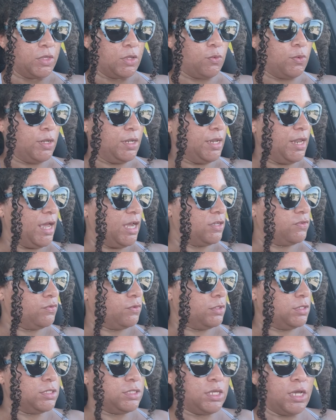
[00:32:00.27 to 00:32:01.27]
relax for
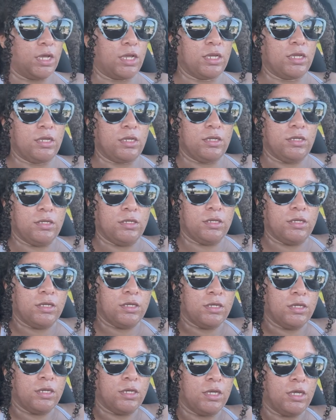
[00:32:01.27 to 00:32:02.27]
a second,
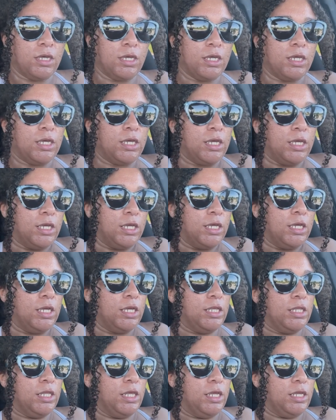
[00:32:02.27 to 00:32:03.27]

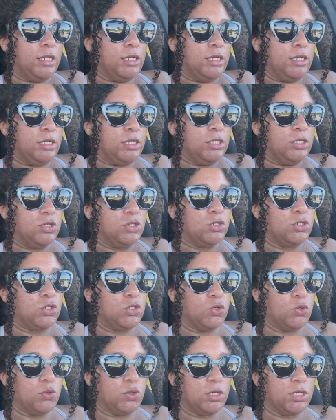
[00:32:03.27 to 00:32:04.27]
and then
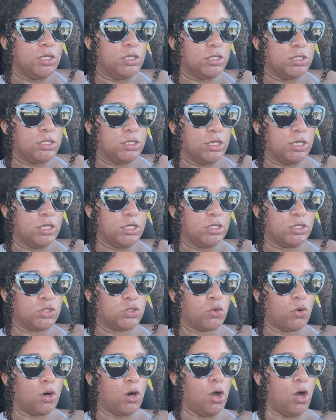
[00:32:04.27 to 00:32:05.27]
do this
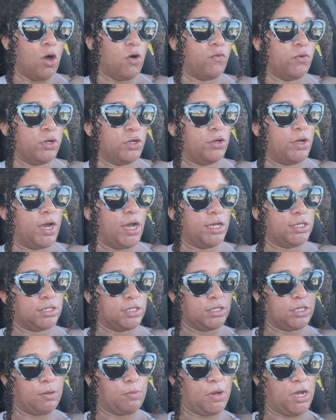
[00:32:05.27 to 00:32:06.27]
store haul for you guys
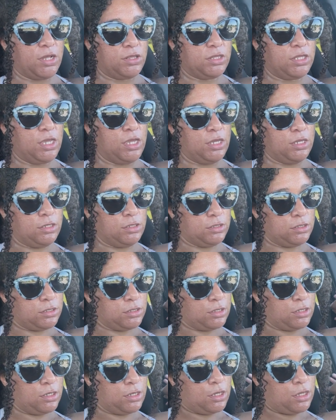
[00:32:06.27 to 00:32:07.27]
because I bought things
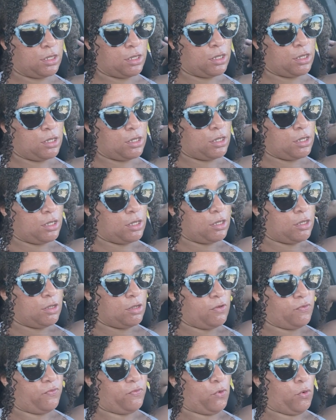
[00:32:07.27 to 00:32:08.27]

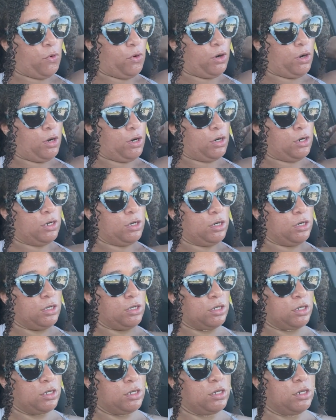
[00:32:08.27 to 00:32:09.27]
for,
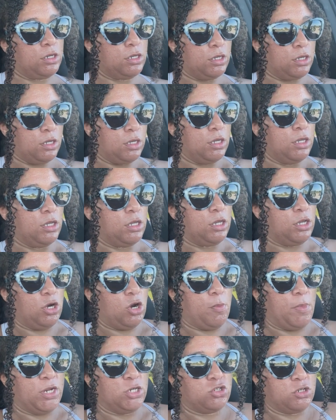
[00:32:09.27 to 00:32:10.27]
you know,
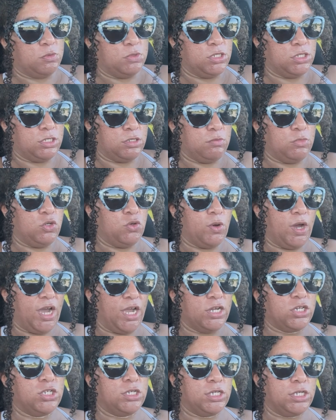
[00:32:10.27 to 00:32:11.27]
my trip to some new
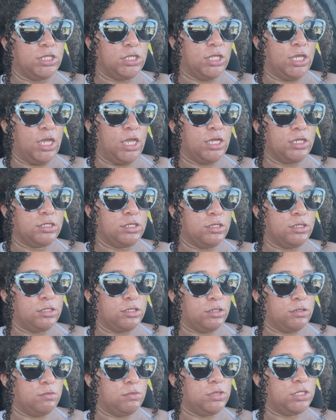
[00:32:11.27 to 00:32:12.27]
hygiene things and
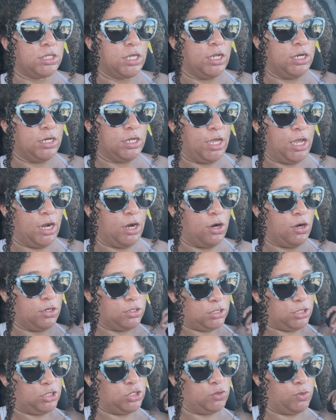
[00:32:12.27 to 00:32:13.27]
some skincare
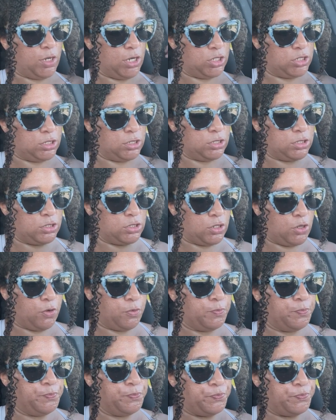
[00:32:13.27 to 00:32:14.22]
situations. So I'm